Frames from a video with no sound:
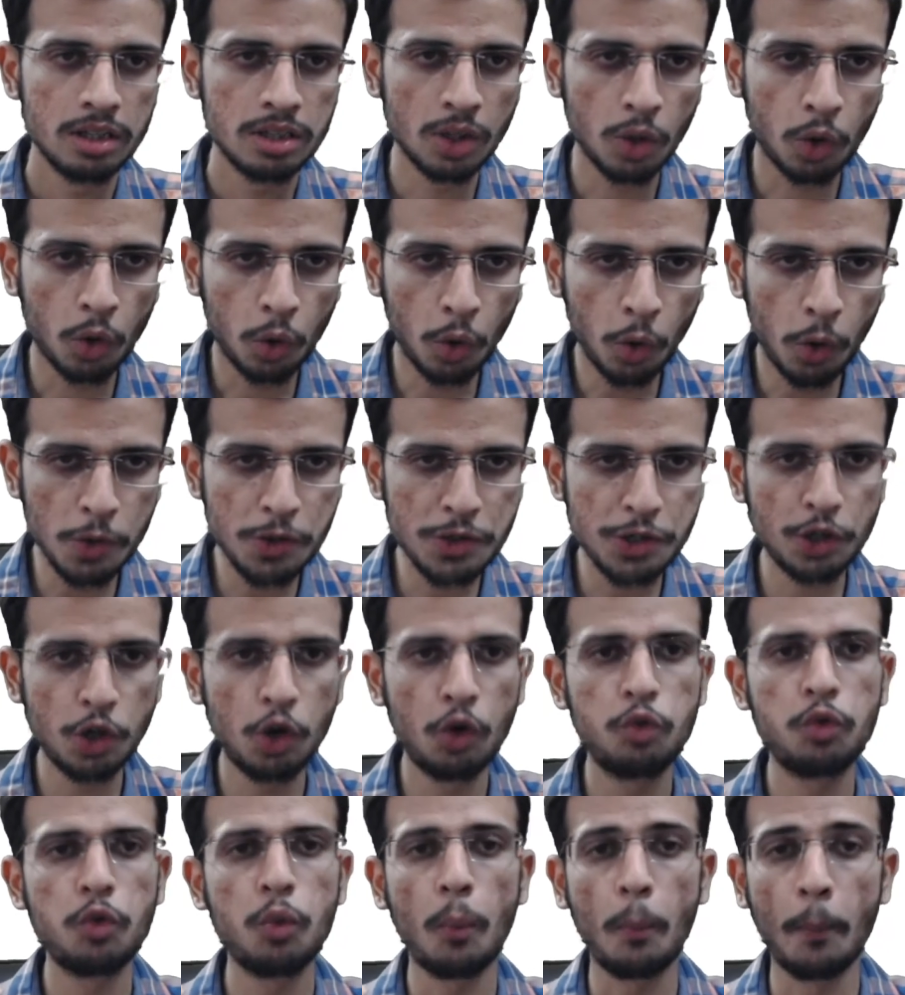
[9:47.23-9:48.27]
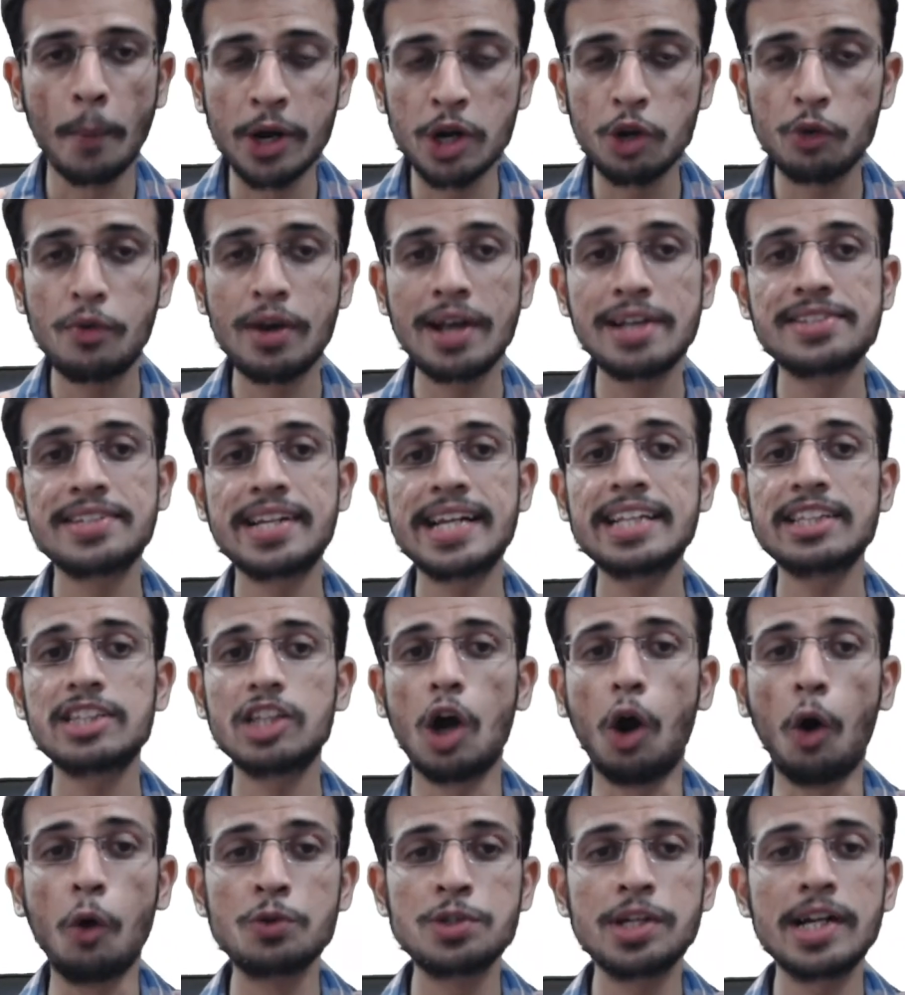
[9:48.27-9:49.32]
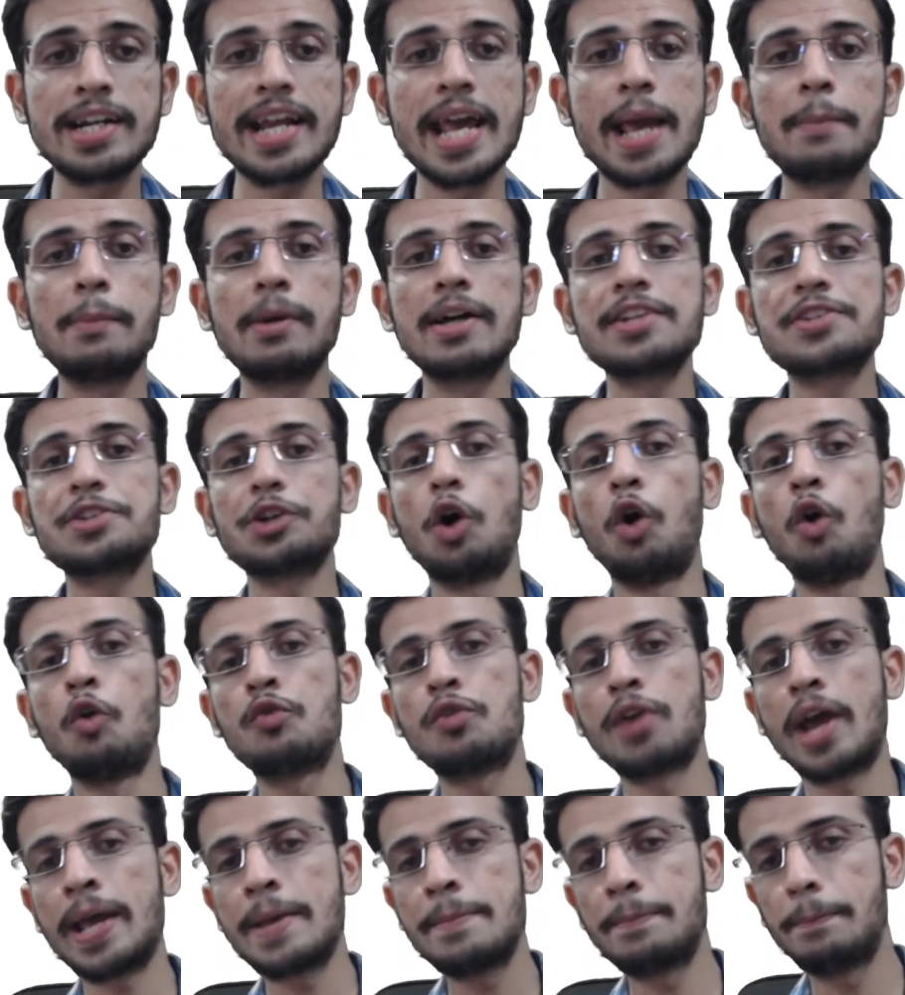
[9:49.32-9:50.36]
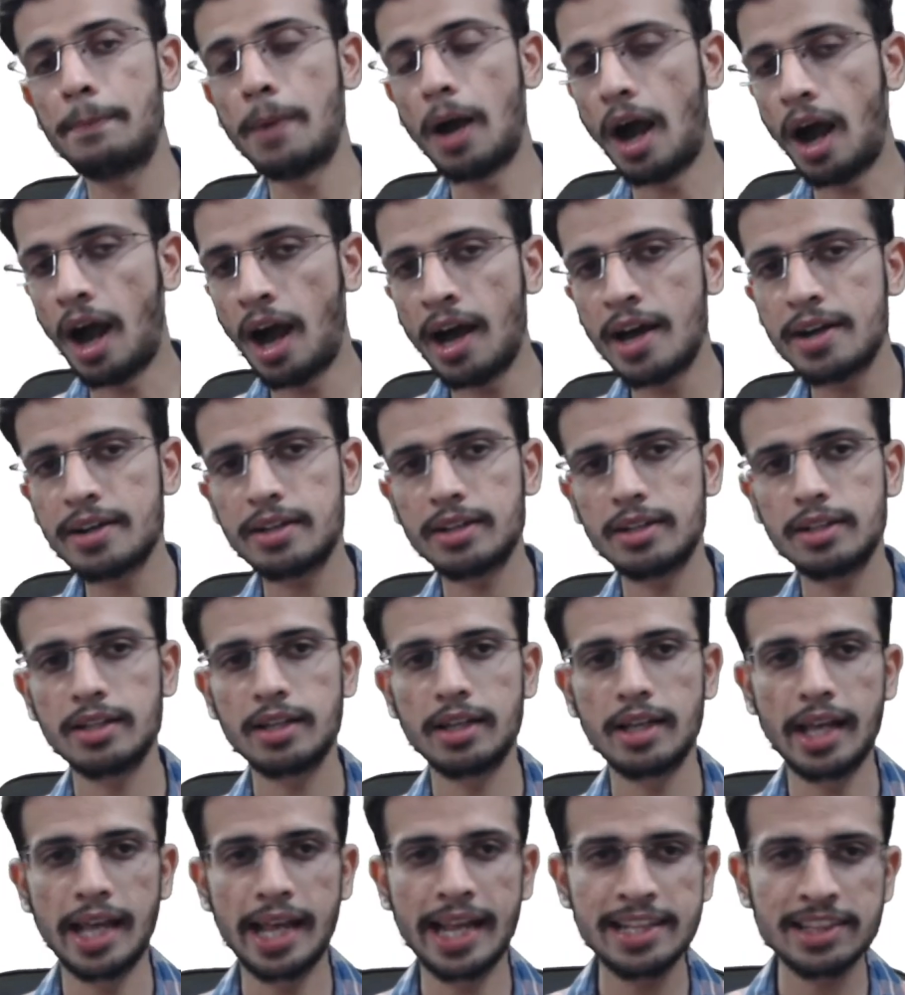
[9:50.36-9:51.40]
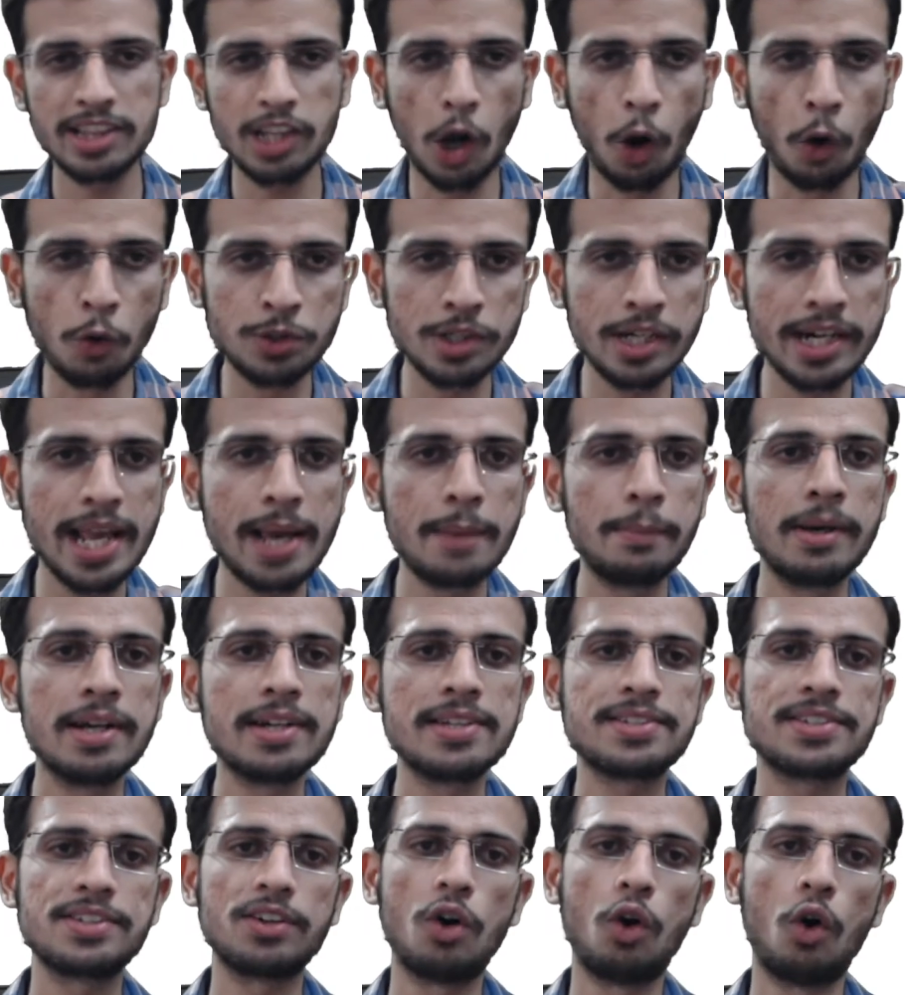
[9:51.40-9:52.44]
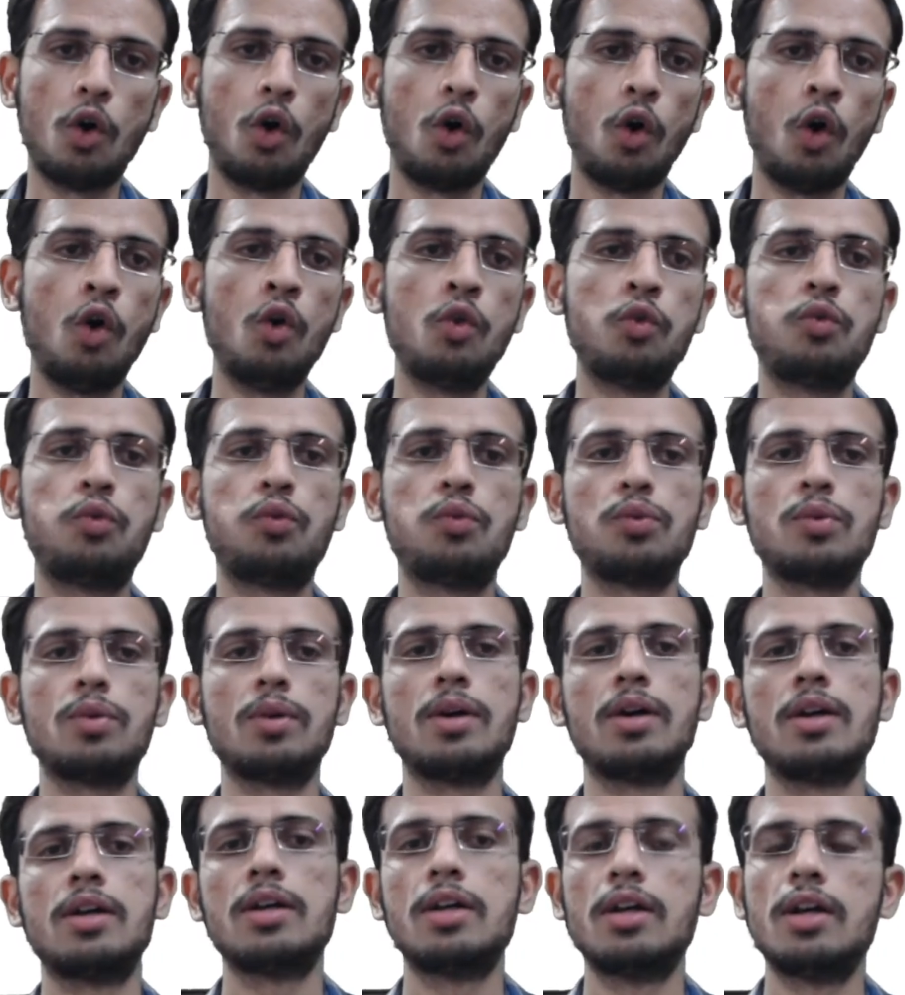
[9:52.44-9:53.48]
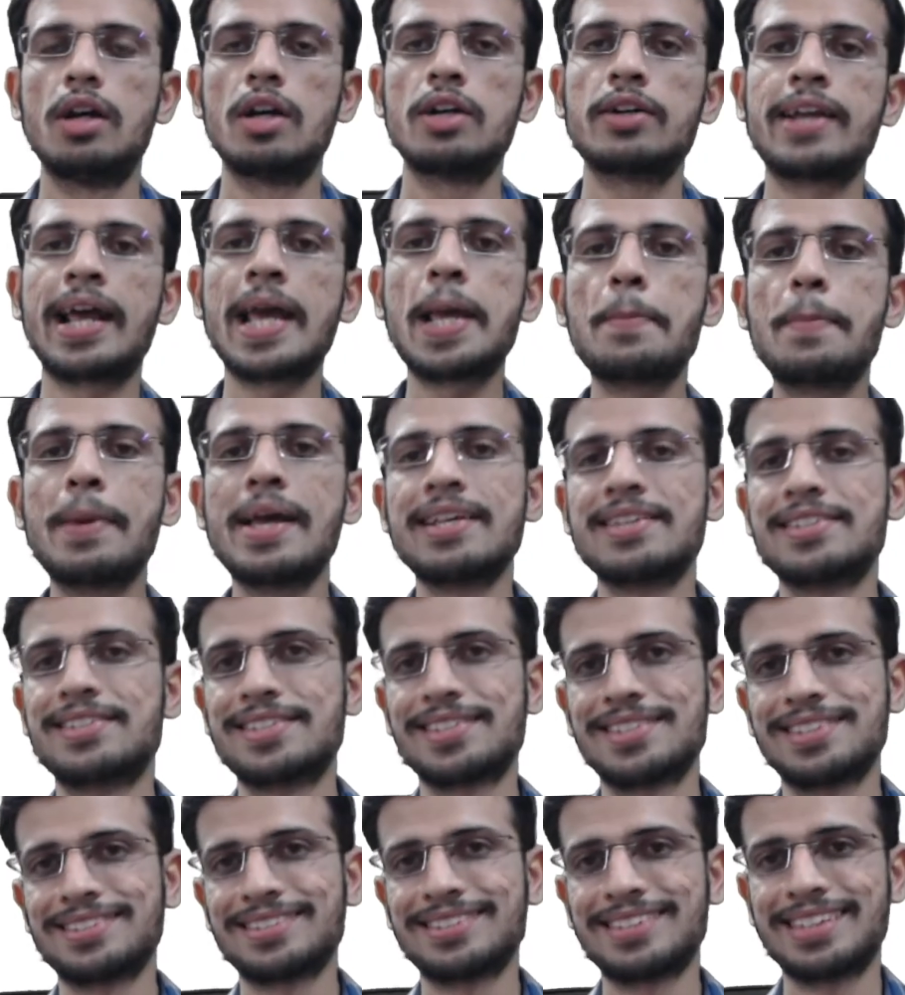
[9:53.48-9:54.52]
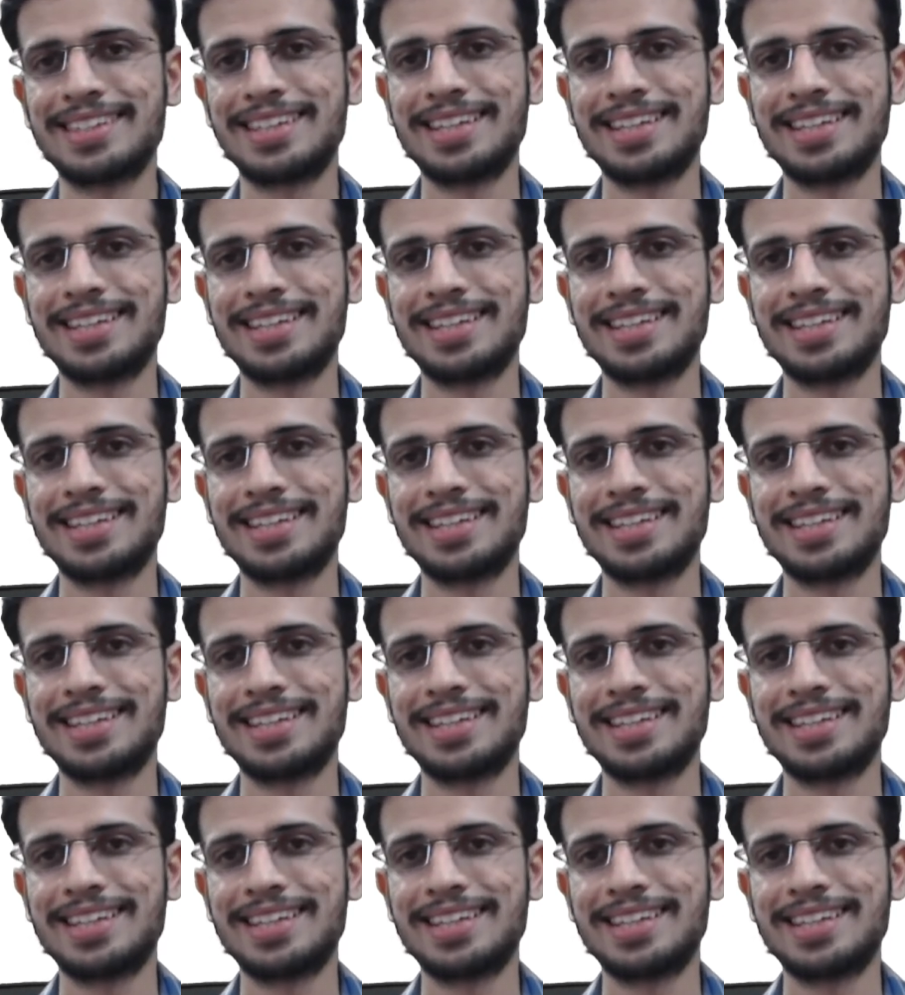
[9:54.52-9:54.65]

The cost of manufacturing 1000 hammers of type R and 1000 hammers of type S.